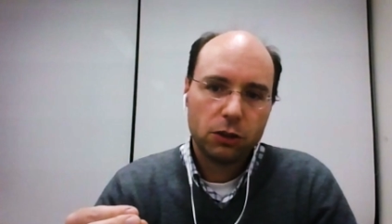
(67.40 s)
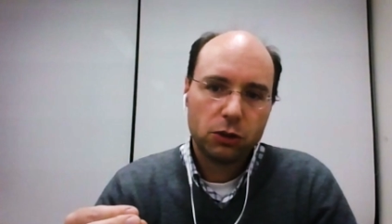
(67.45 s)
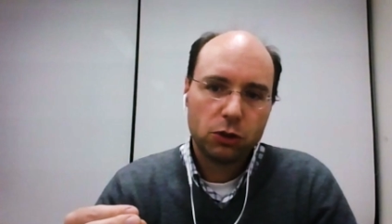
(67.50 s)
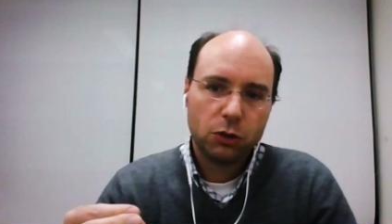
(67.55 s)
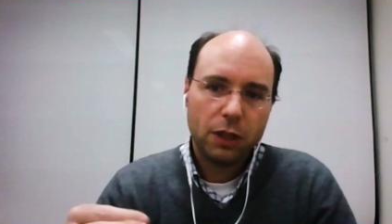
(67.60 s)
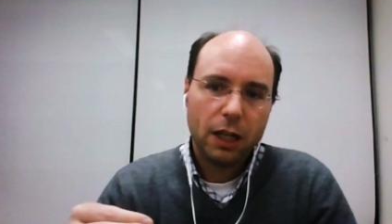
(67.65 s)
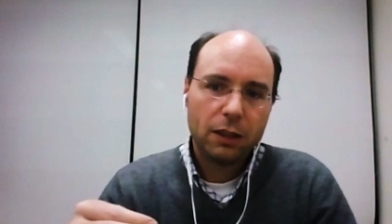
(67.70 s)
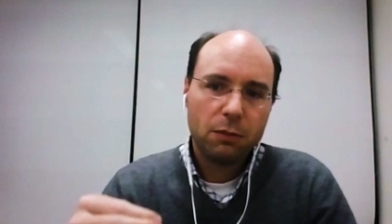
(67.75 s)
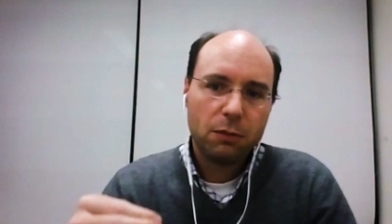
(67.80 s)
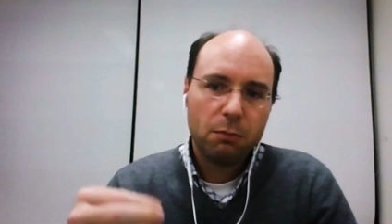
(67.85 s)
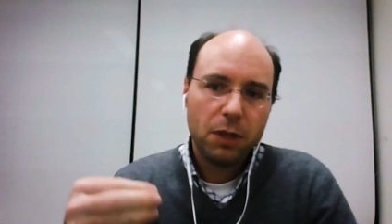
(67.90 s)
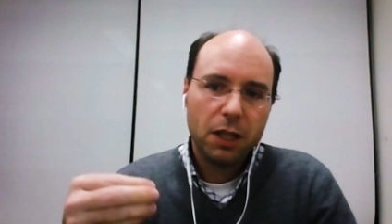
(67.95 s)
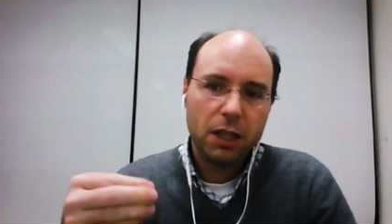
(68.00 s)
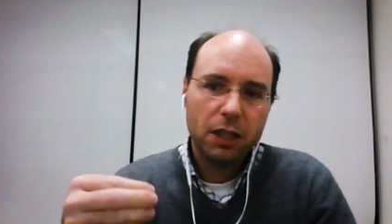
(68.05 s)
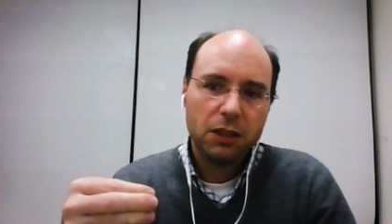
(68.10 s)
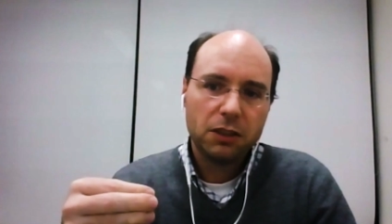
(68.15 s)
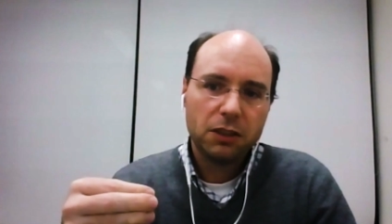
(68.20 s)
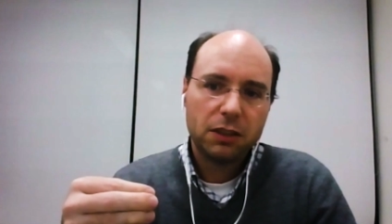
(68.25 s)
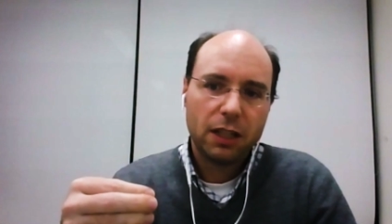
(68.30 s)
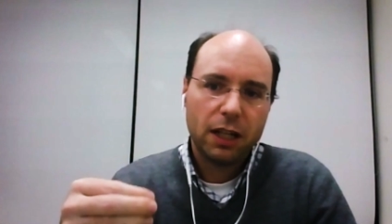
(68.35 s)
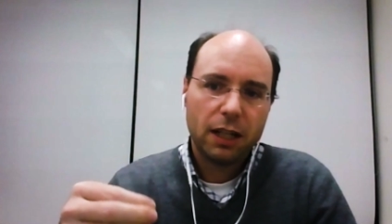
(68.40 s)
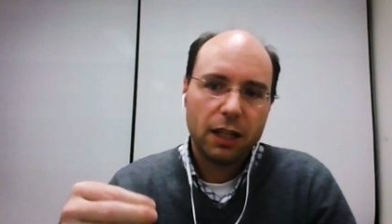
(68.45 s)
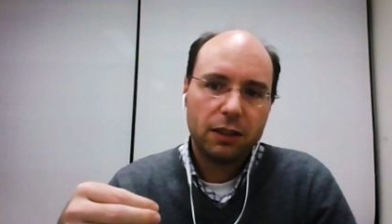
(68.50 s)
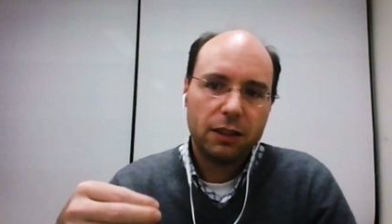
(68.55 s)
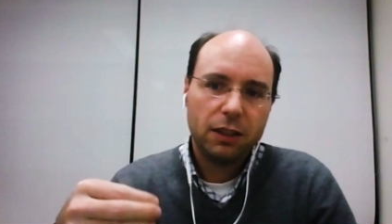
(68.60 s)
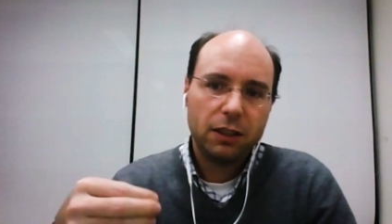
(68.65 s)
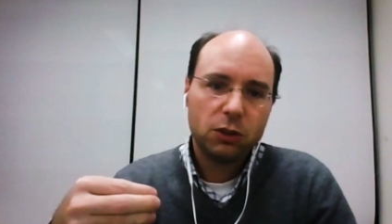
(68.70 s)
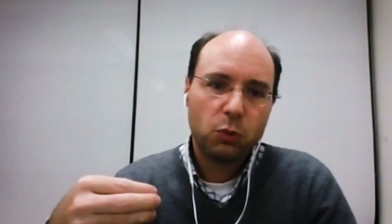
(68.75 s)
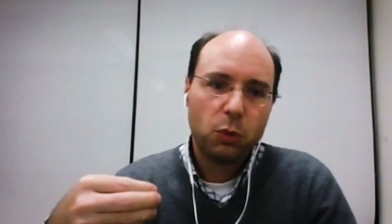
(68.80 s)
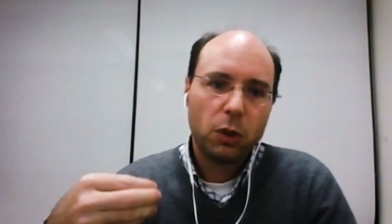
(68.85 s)
So that means
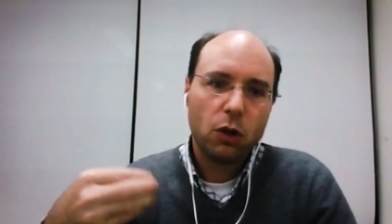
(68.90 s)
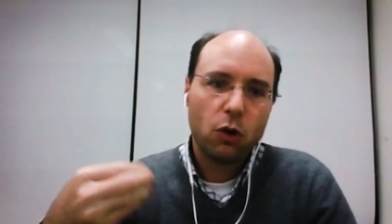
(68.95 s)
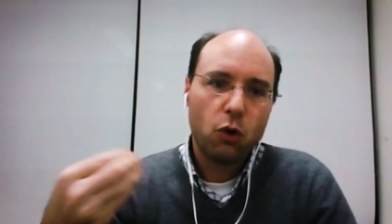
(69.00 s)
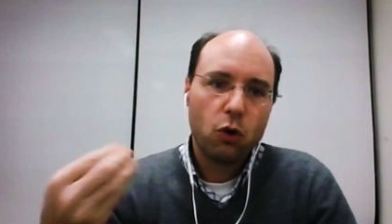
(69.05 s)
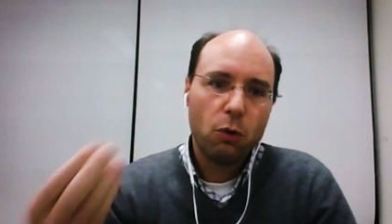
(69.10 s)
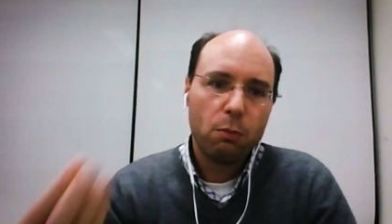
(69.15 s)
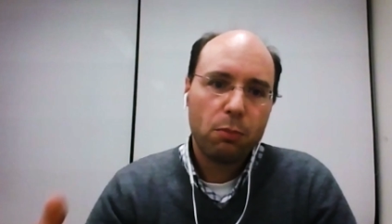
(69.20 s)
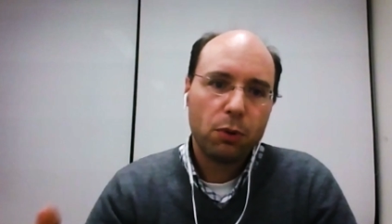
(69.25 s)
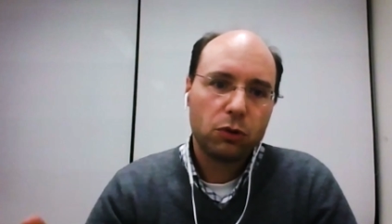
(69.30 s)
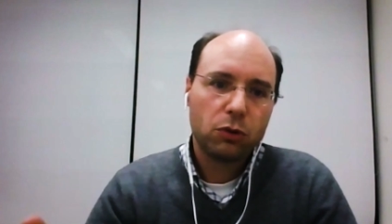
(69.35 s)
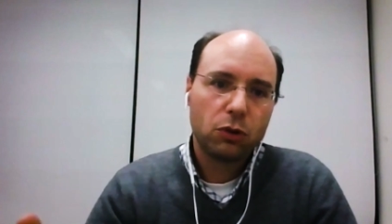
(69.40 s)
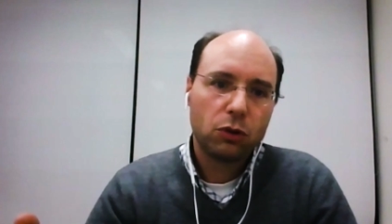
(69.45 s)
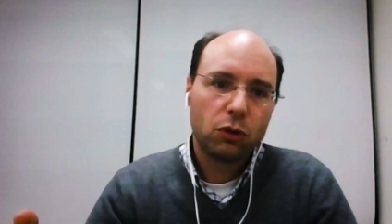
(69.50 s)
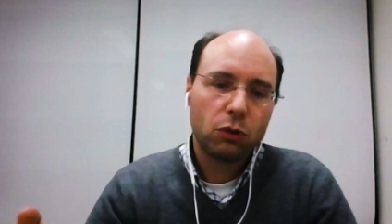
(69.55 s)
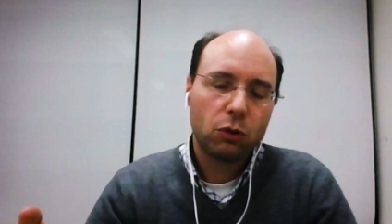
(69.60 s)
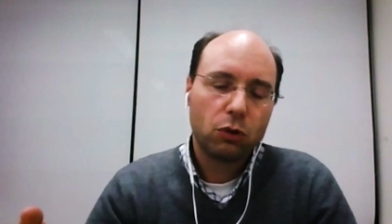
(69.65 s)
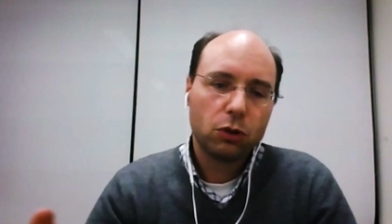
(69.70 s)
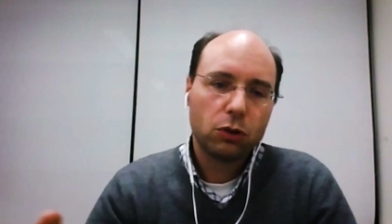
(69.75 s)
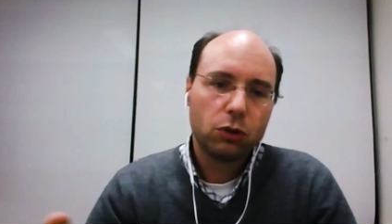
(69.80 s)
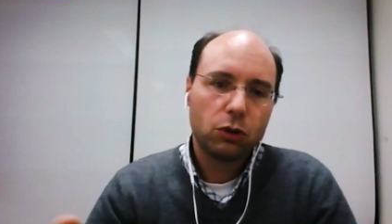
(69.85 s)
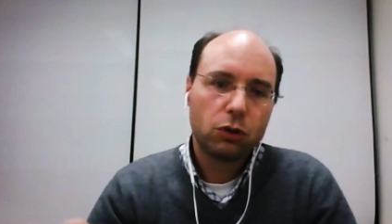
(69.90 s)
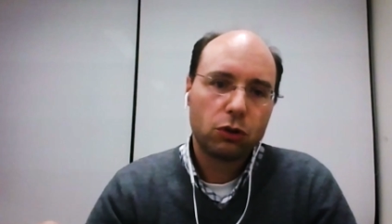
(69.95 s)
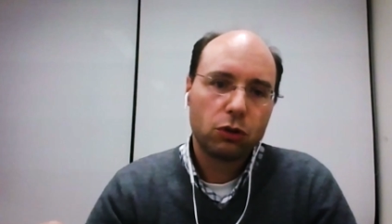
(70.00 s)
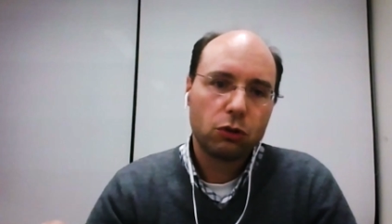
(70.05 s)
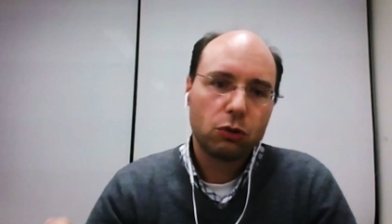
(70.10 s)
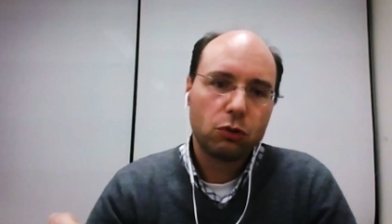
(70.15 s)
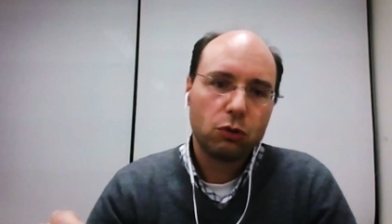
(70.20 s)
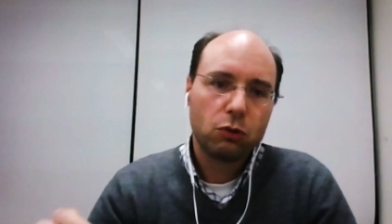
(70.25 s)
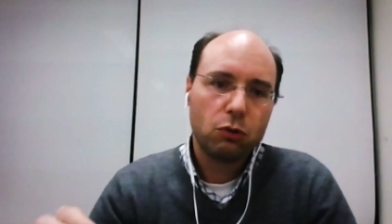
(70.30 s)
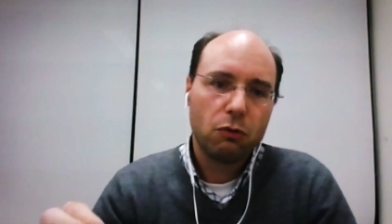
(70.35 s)
that this will open the door
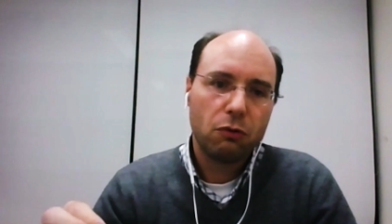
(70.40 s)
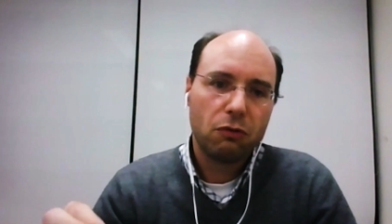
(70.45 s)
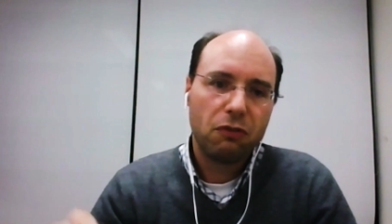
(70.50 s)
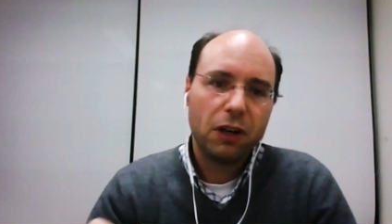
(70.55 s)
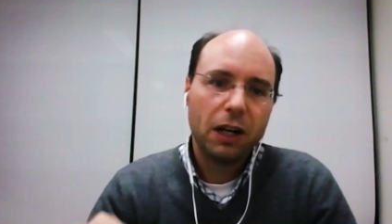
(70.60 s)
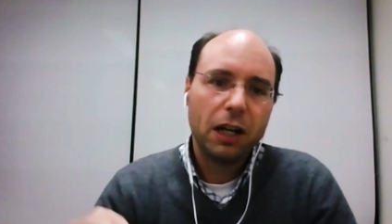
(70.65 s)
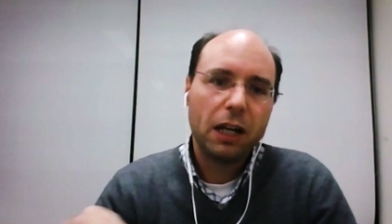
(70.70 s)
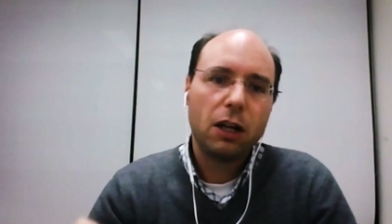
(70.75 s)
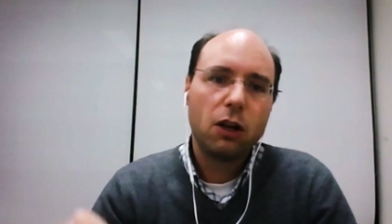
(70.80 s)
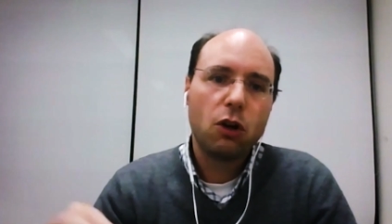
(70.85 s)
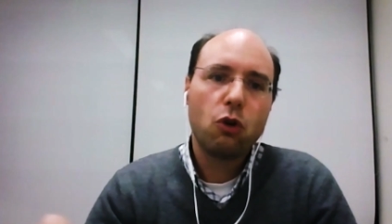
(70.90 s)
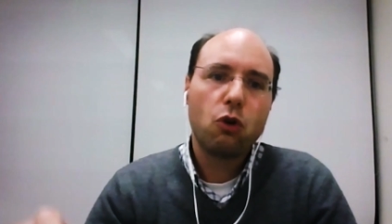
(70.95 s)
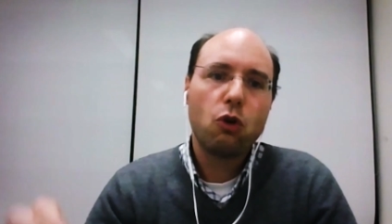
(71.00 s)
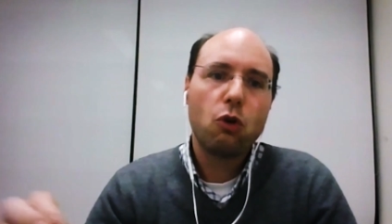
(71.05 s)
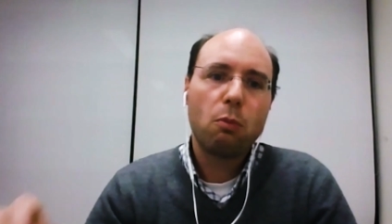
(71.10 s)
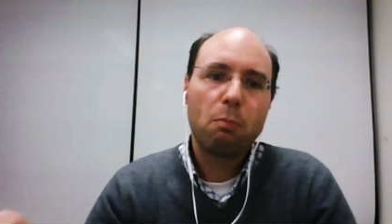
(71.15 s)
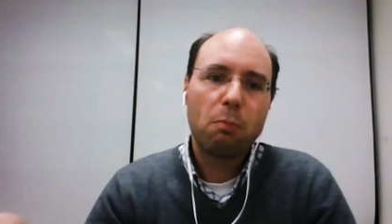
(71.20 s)
to very low